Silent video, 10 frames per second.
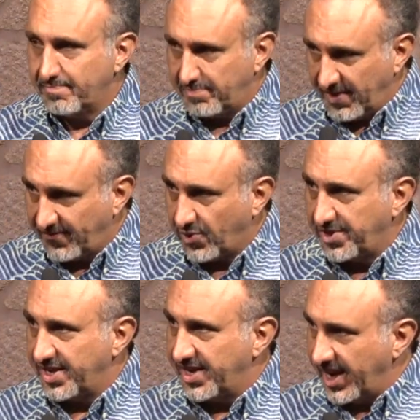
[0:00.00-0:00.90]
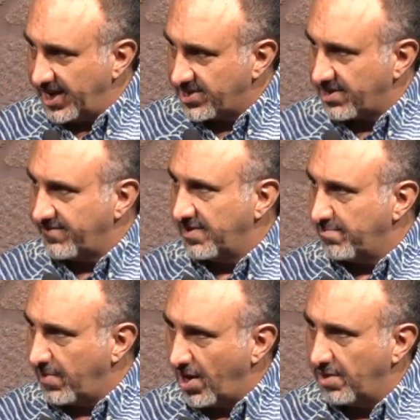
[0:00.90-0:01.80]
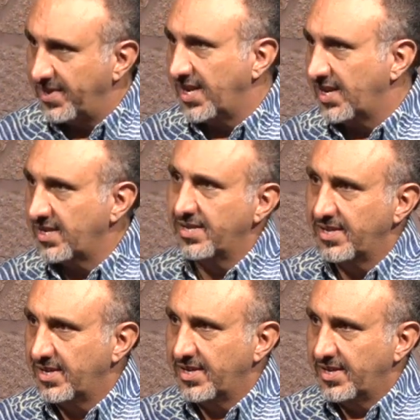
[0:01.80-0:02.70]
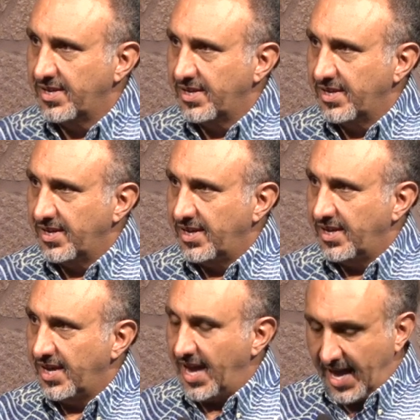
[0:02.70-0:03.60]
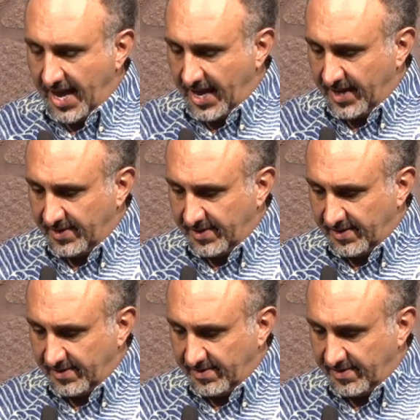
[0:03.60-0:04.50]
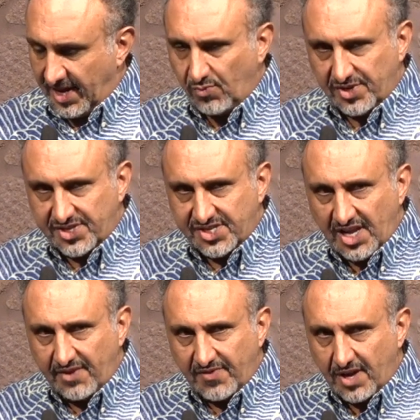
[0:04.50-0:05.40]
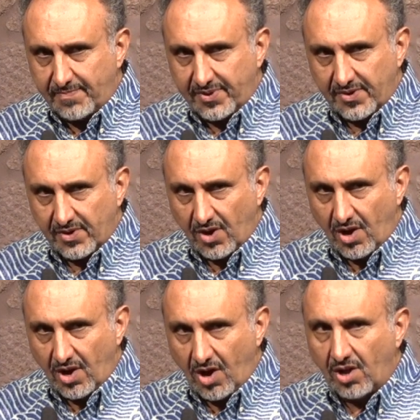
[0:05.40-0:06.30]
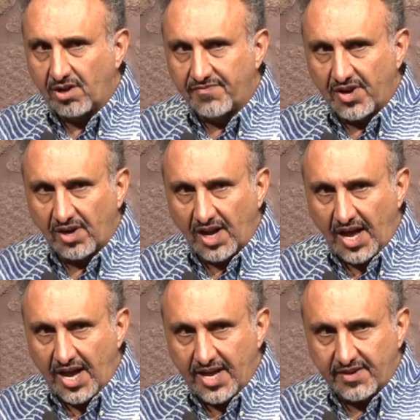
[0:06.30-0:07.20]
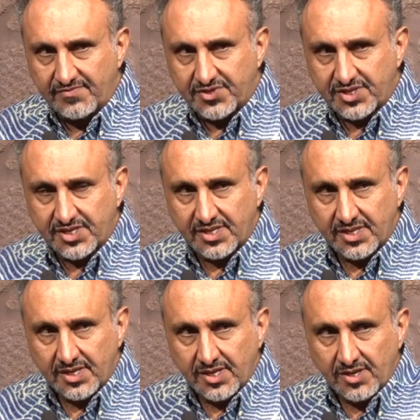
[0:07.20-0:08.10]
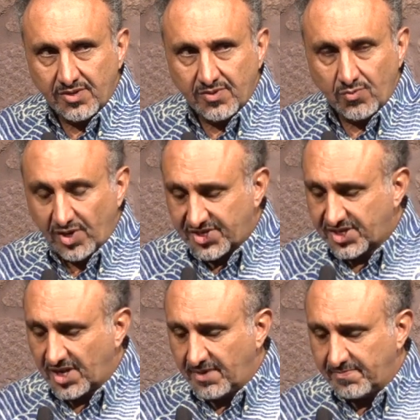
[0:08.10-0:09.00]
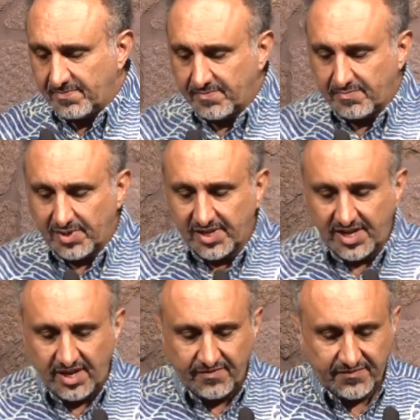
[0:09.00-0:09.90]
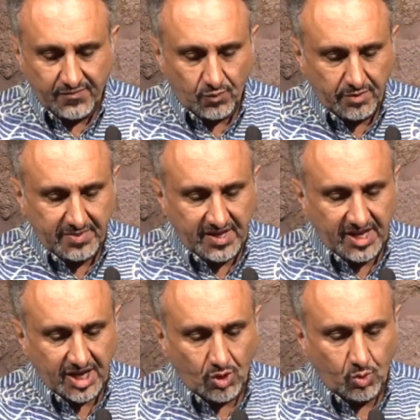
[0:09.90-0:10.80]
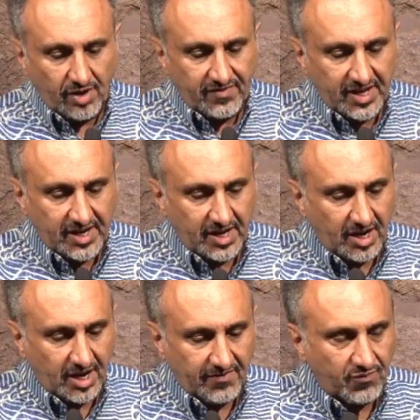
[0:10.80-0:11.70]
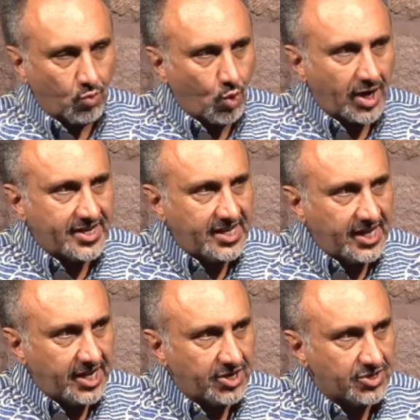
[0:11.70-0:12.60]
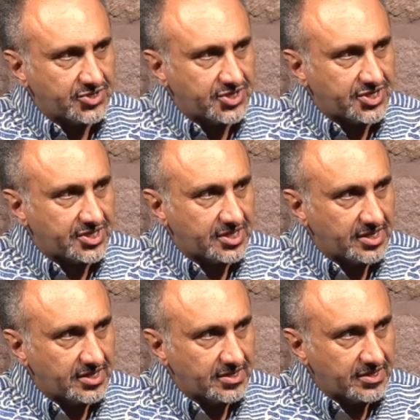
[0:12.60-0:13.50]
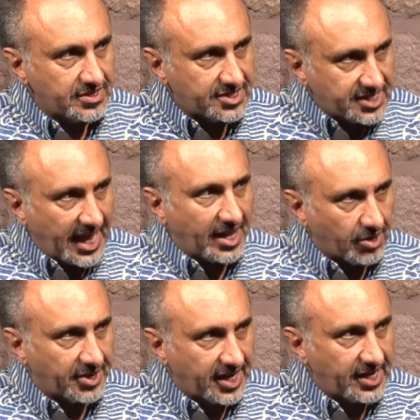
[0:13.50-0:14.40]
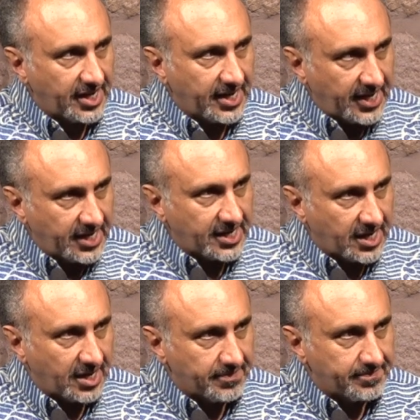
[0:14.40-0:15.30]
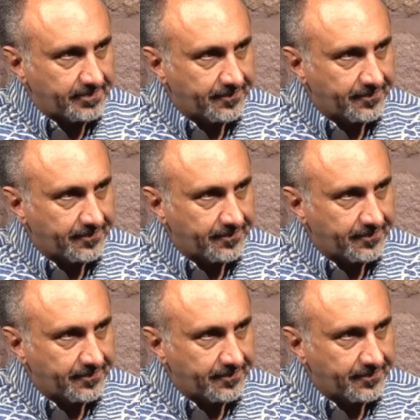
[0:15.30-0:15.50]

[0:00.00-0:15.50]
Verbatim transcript: before the days of embalming, and they would save up all of their lives, what some believe would be the equivalent of one year's salary and income